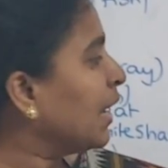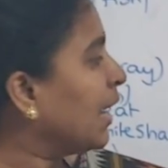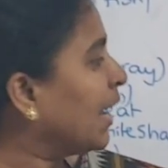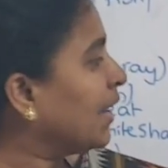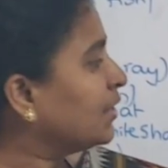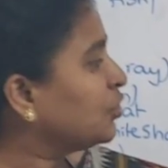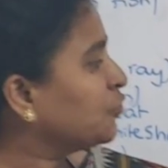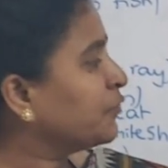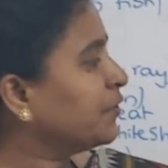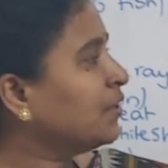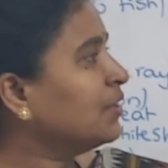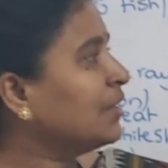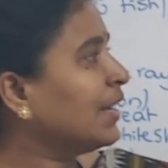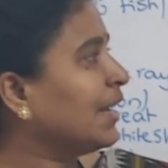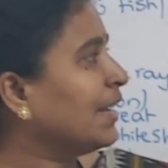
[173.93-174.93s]
H
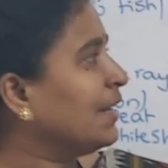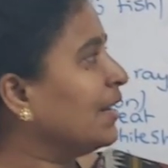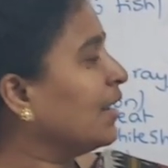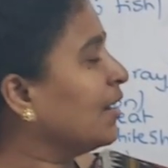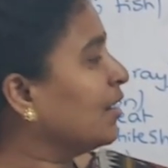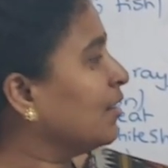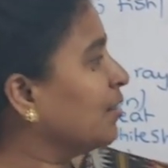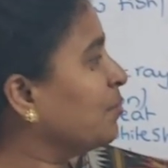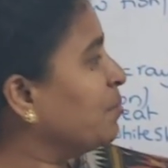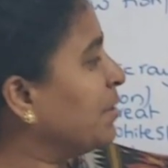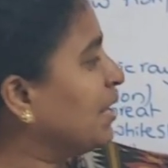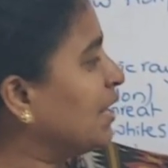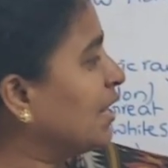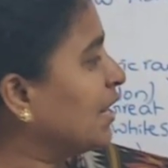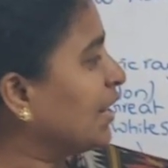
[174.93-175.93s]
for hyla.
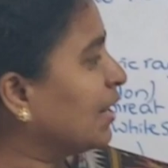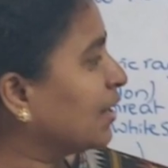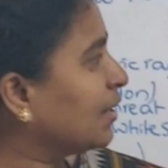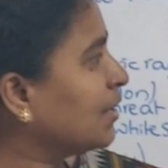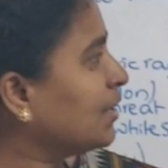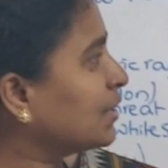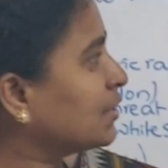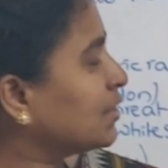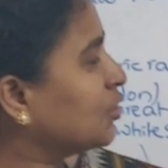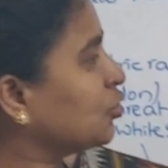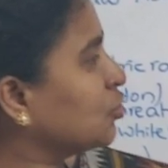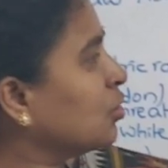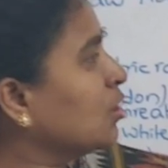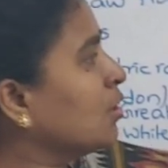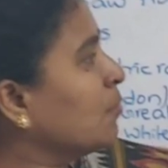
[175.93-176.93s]

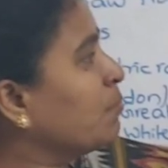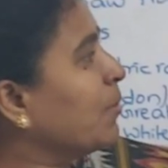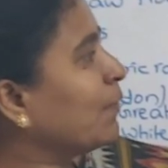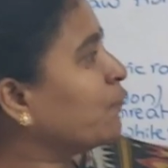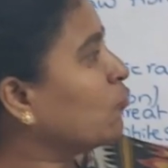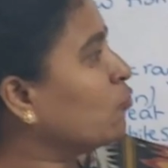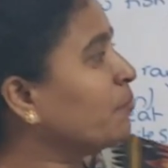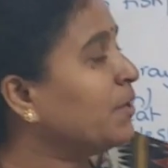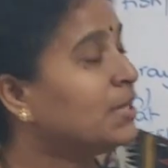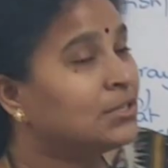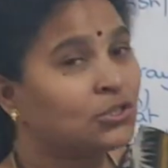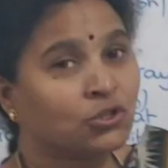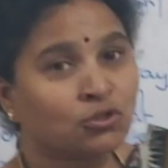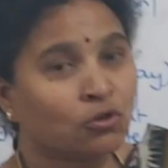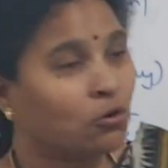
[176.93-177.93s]
B-A-R-I-S-H. Buffo
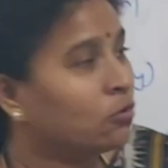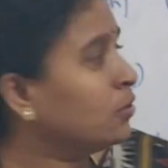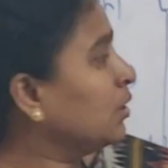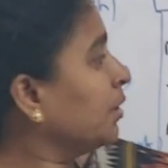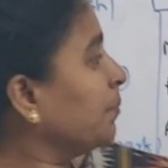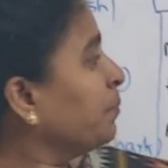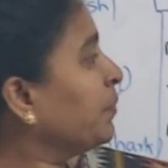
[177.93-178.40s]
means toad.